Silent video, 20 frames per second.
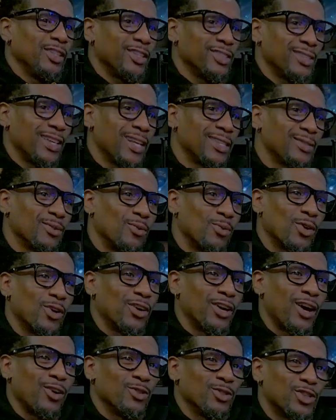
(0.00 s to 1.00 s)
that's the
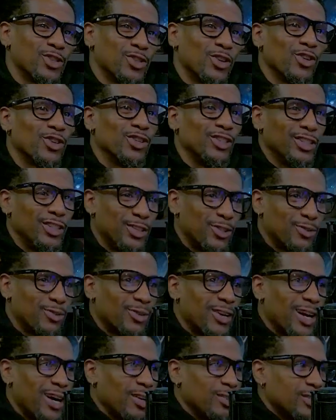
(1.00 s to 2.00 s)
word I was circling
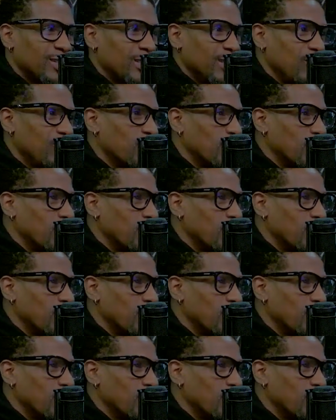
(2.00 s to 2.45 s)
around. See, yep.